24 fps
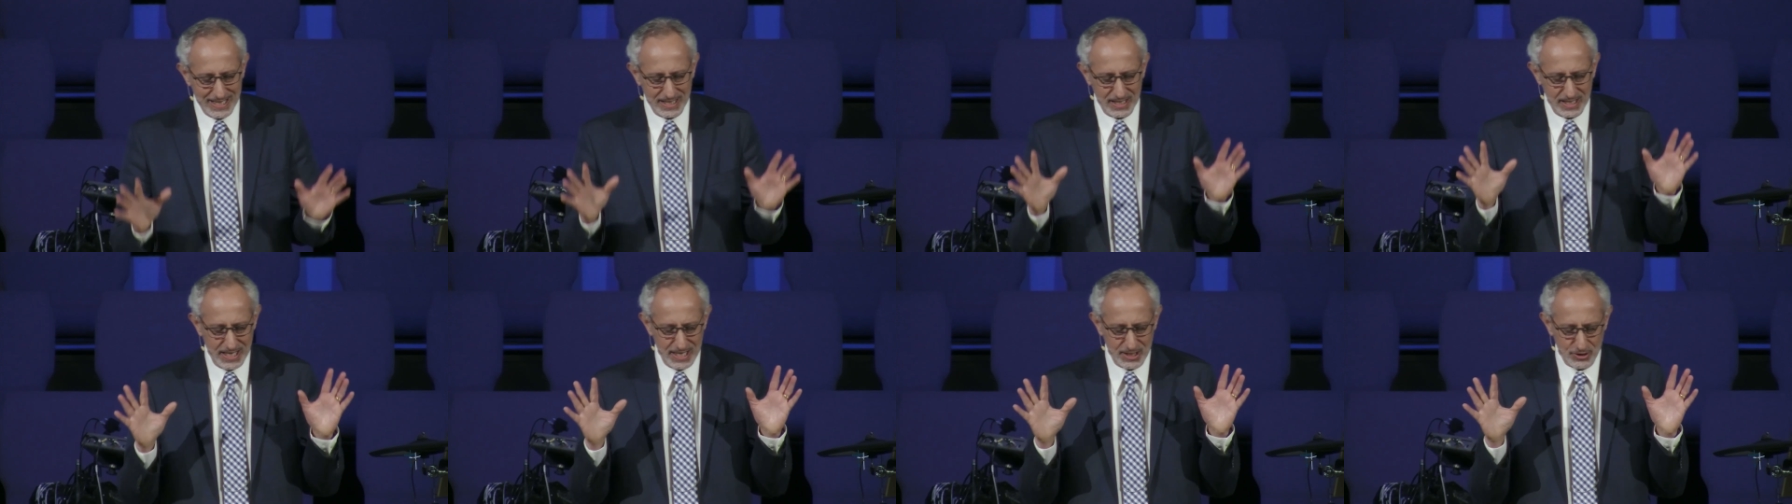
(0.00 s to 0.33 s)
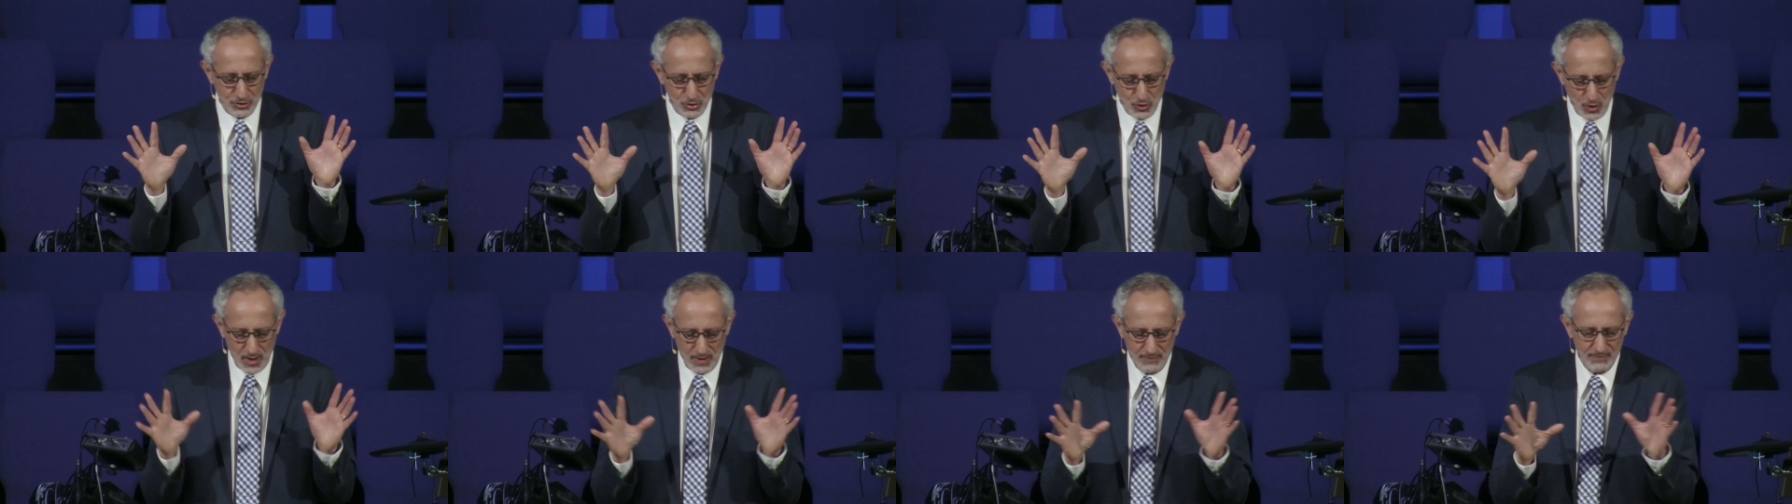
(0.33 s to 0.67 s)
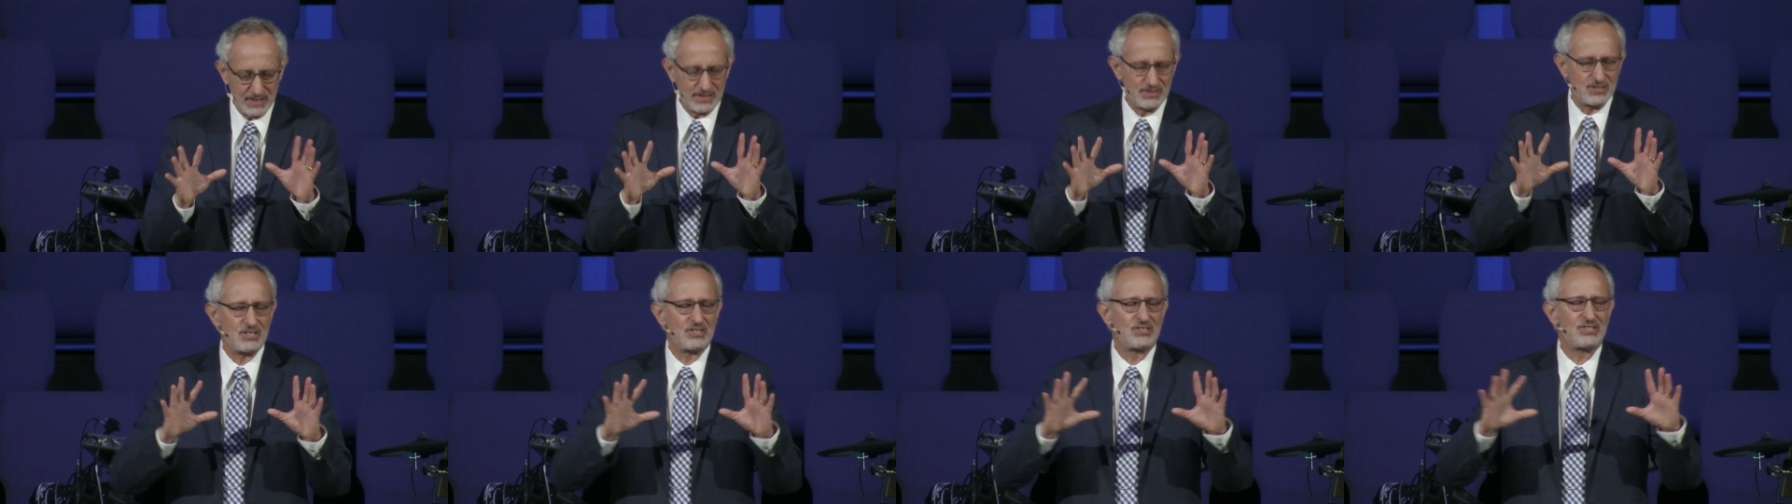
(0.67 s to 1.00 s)
in, in sort
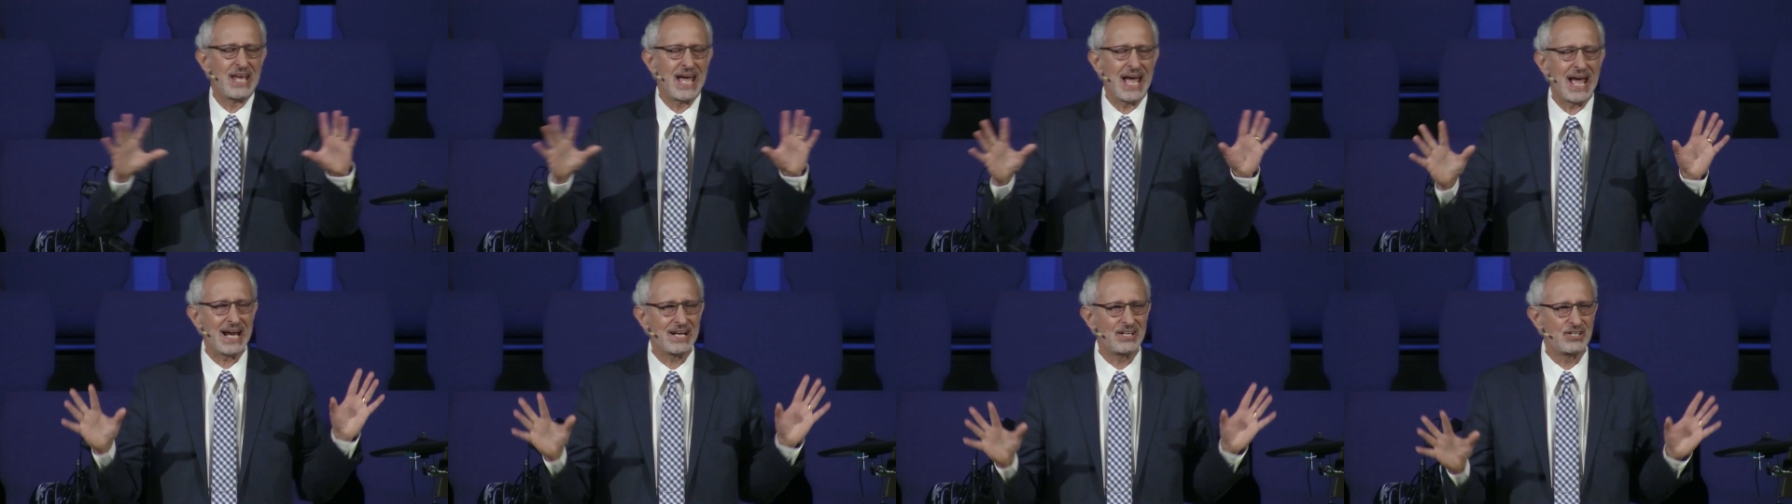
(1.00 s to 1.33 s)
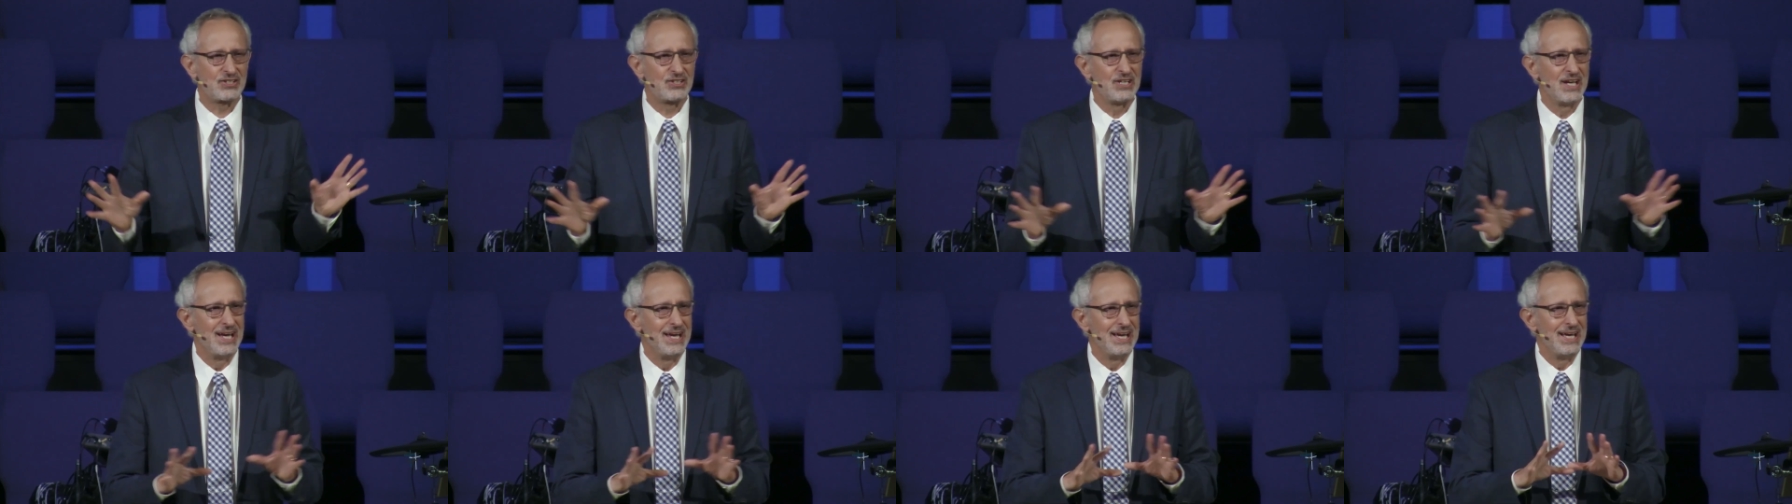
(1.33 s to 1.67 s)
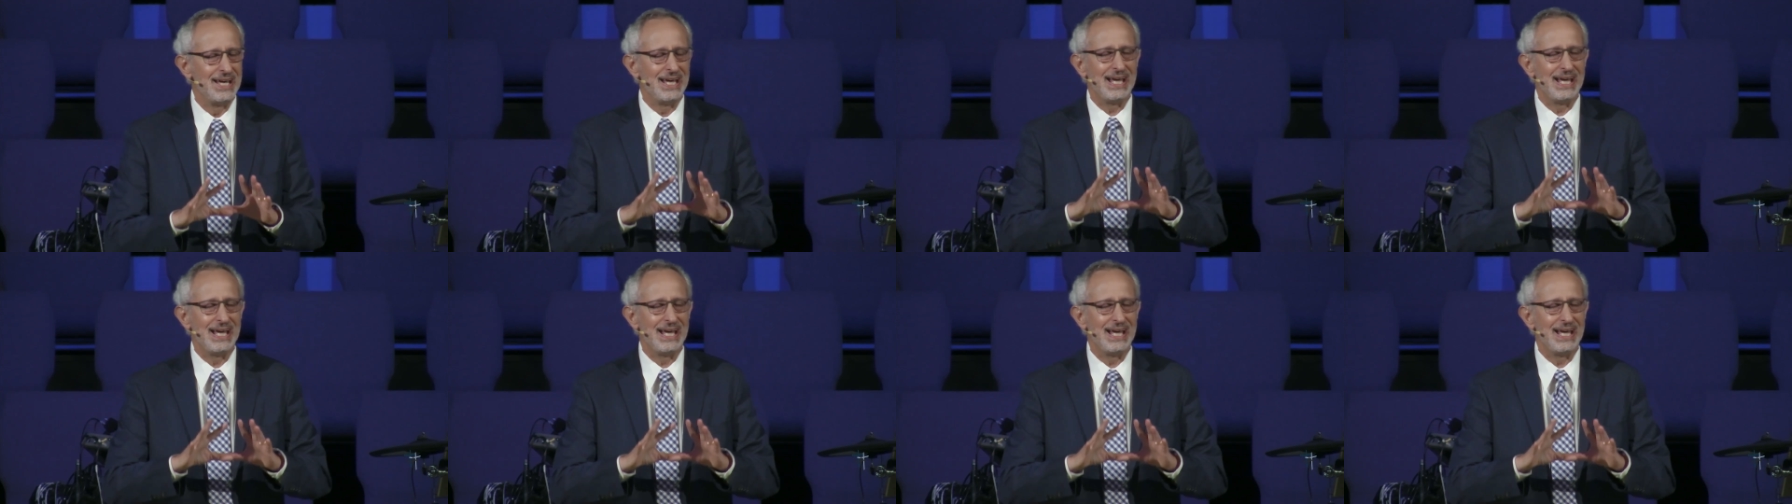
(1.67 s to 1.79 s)
of a detached